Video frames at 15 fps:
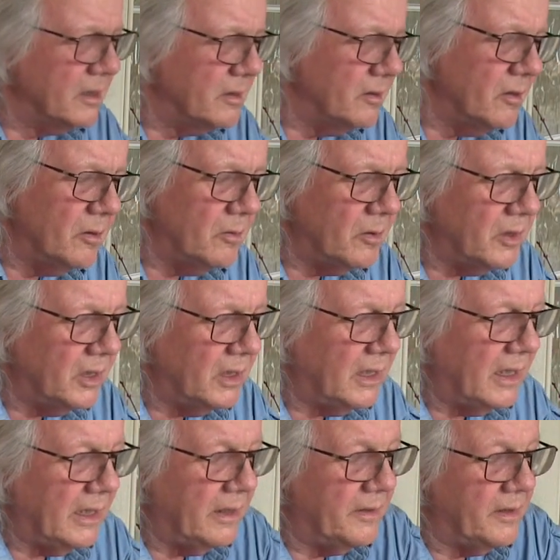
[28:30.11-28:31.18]
Do I want the
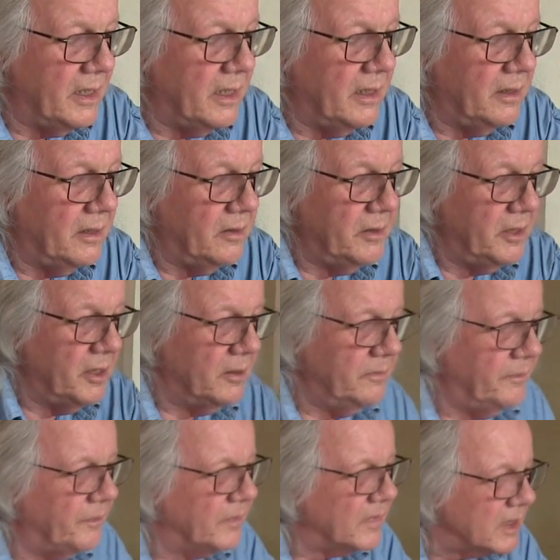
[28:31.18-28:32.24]
layer there? No, I don't.
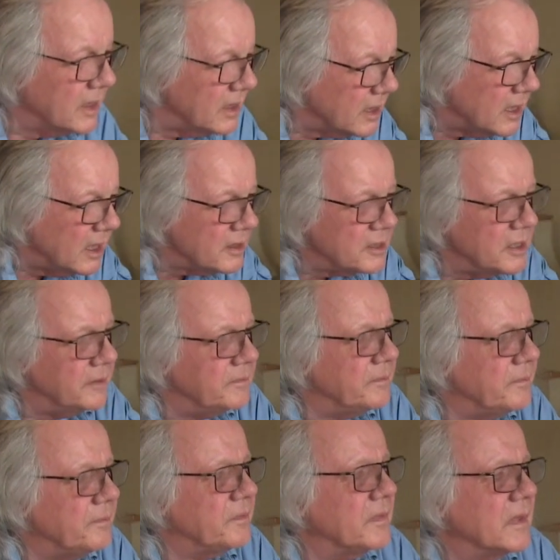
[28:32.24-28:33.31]
Glitter.
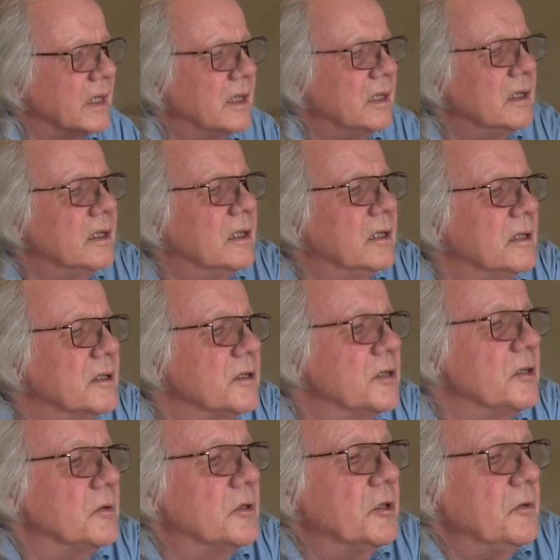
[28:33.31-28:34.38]

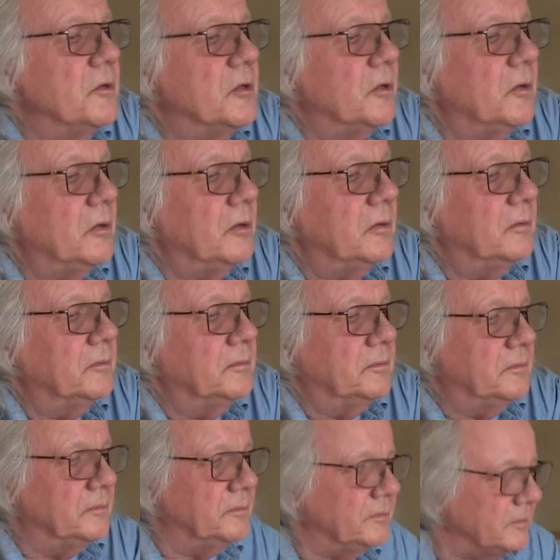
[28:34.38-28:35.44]
Still too tall.
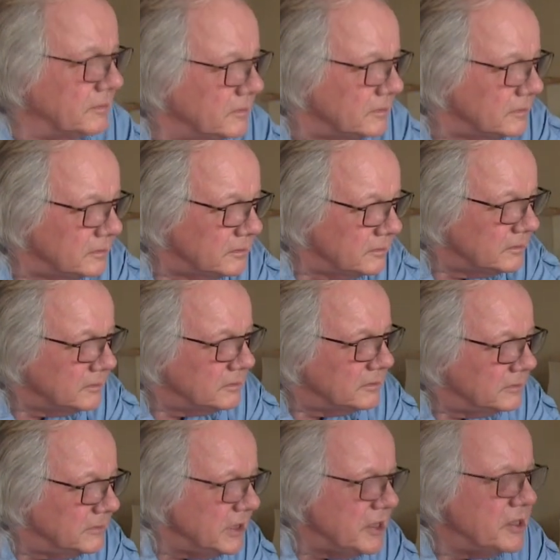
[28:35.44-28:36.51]

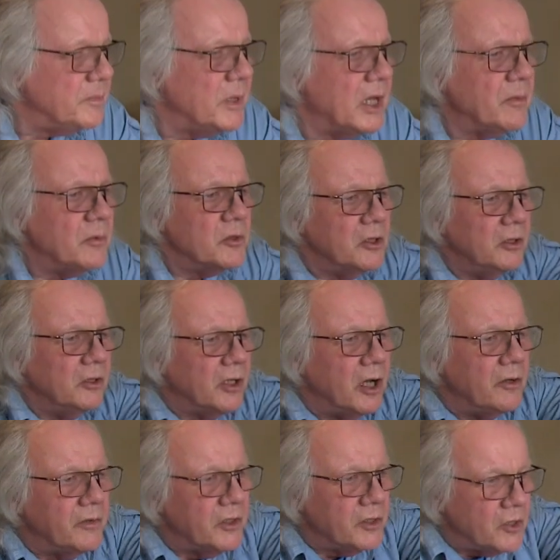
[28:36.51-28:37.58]
You need to be able to look
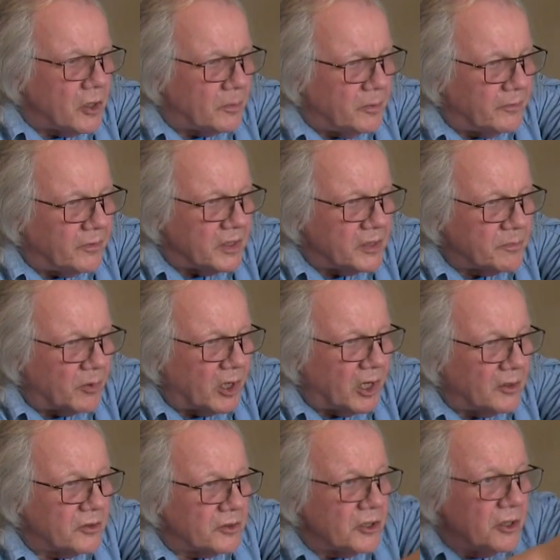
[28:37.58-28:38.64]
over the top of this
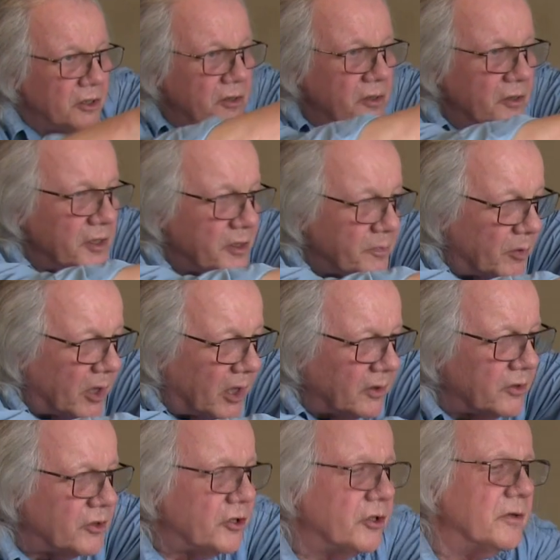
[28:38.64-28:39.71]
branch to this
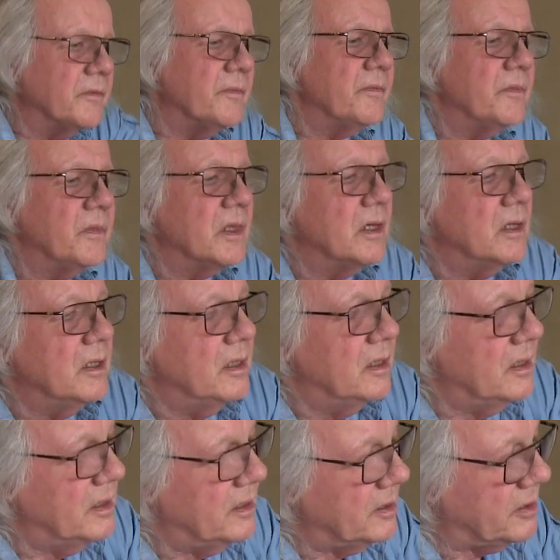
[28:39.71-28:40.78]
branch.
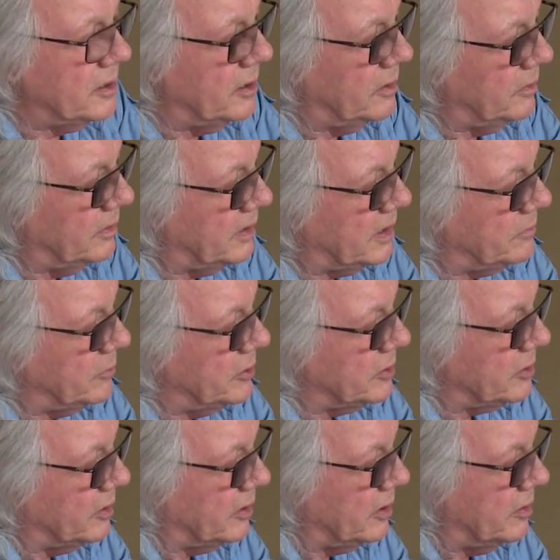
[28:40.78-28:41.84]
So that one's
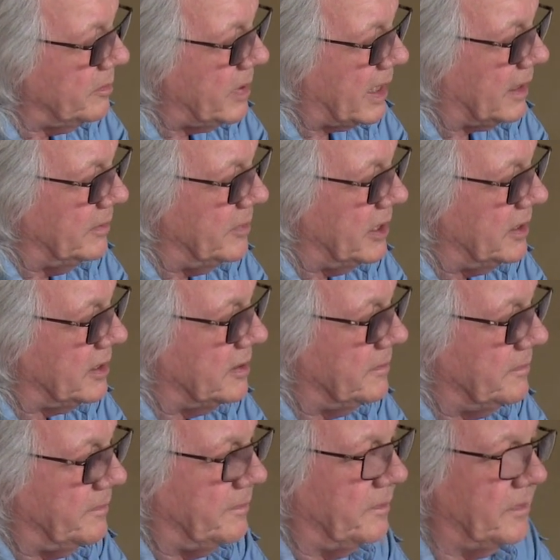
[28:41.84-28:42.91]
got to go back a bit.
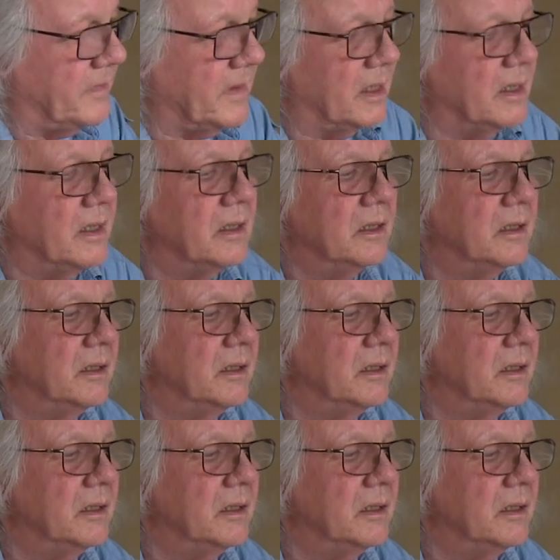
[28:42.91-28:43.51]
And